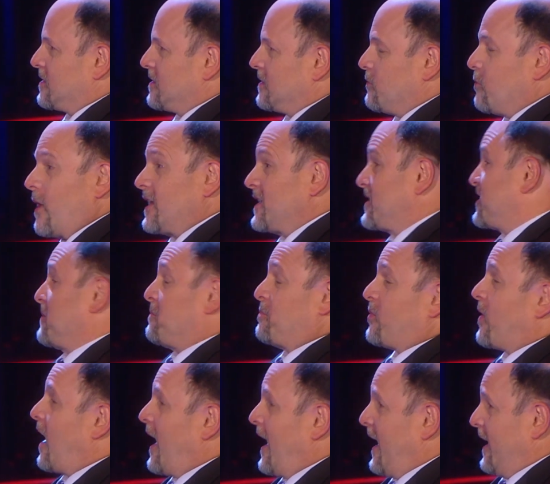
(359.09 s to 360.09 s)
what a
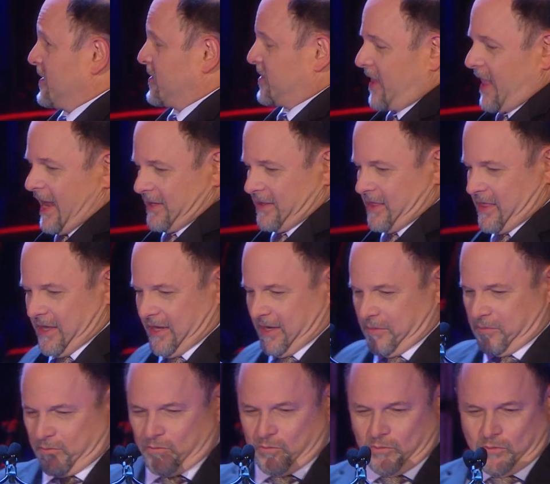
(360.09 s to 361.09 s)
surprise that
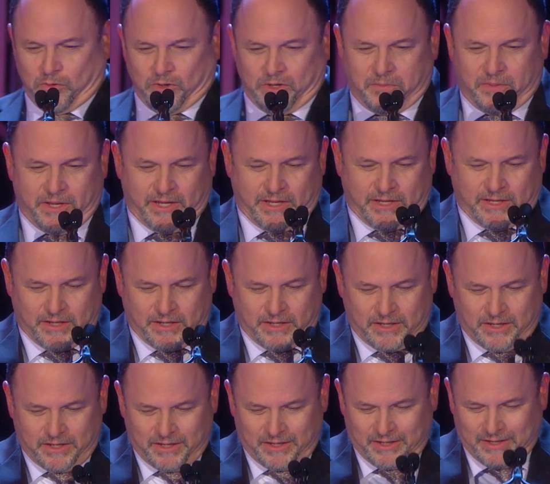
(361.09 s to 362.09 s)
theme would be.
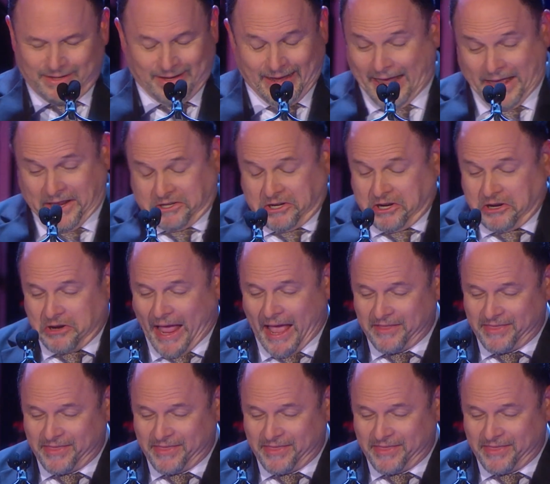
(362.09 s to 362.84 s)
I don't know how they